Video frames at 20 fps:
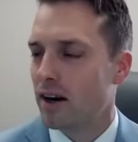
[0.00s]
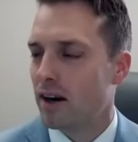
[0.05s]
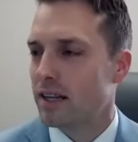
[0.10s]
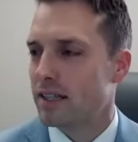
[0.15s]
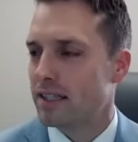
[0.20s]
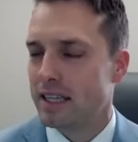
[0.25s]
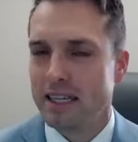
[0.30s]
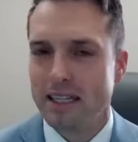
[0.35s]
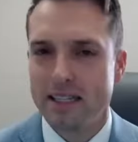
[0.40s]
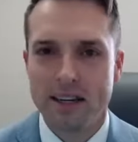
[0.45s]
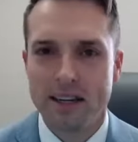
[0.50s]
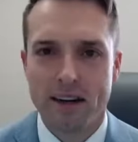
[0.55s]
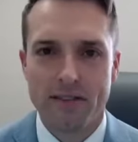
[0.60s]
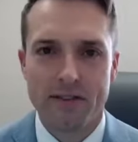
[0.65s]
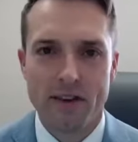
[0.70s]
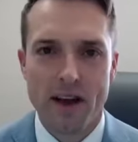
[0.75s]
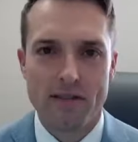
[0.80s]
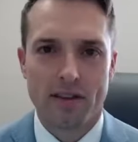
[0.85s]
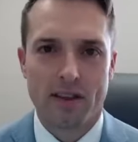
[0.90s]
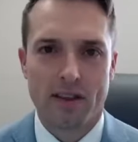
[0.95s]
It's easier if
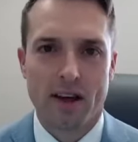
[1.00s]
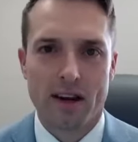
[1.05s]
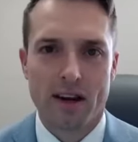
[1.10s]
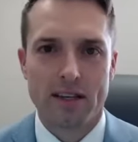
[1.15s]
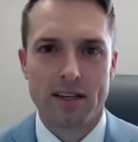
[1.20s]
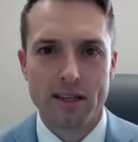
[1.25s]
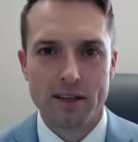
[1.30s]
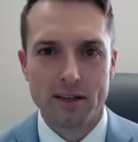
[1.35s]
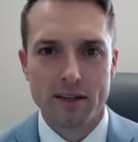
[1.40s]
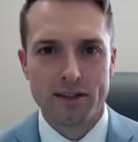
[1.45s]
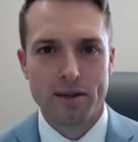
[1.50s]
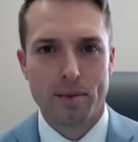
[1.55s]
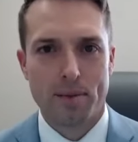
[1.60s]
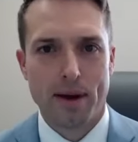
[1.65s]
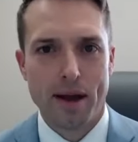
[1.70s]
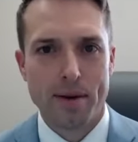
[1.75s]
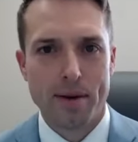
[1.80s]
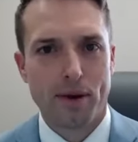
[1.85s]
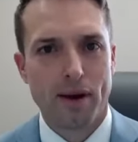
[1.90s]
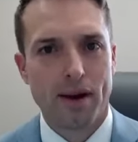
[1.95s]
you have a lot of deals in the
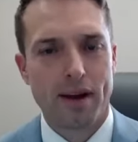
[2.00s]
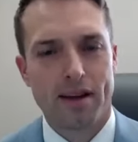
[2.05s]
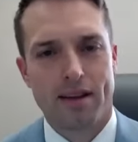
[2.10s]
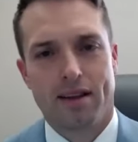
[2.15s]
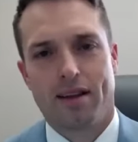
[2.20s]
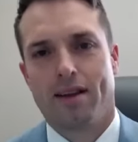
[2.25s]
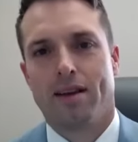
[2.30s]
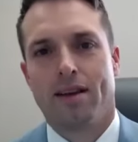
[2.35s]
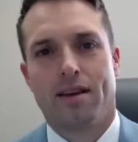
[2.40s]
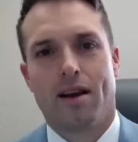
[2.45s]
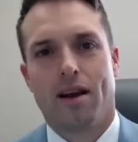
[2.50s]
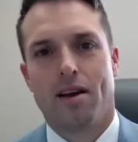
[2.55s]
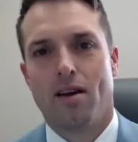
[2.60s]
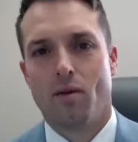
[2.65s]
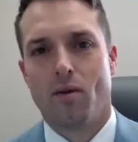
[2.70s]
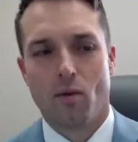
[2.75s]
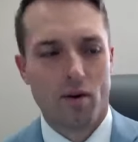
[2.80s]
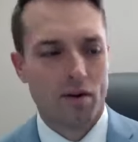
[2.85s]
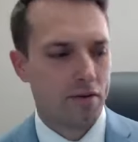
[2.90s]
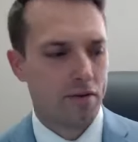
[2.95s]
pipeline, and then
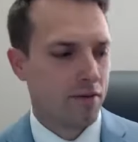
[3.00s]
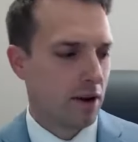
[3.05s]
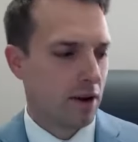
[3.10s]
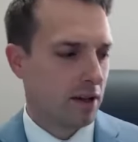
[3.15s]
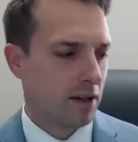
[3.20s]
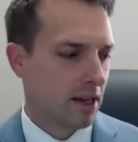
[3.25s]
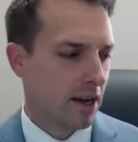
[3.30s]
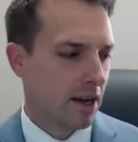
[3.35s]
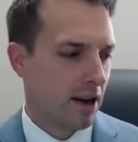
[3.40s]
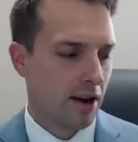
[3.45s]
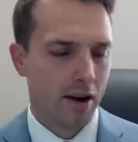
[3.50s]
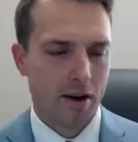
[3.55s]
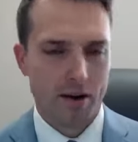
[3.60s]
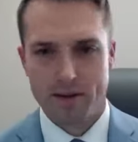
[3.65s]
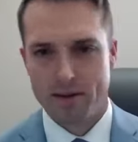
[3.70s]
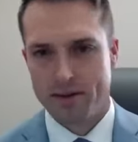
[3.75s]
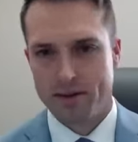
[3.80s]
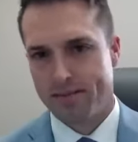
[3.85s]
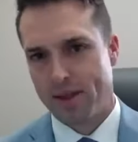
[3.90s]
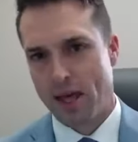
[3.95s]
one falls out,
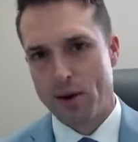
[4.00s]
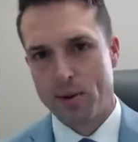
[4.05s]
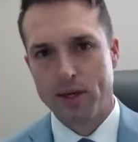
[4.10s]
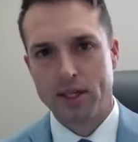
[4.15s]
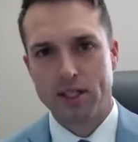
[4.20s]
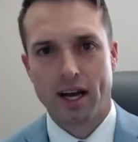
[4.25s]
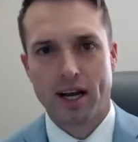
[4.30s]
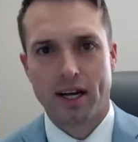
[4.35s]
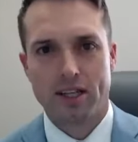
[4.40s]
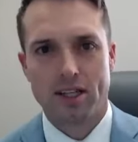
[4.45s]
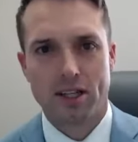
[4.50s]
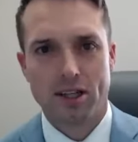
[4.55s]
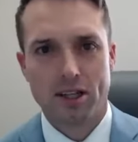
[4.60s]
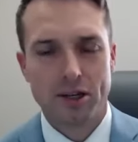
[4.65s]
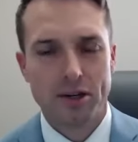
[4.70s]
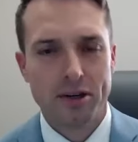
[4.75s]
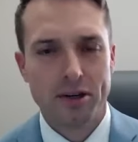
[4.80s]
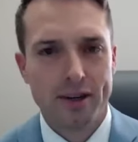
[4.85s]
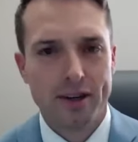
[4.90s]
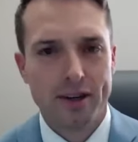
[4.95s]
they reject you,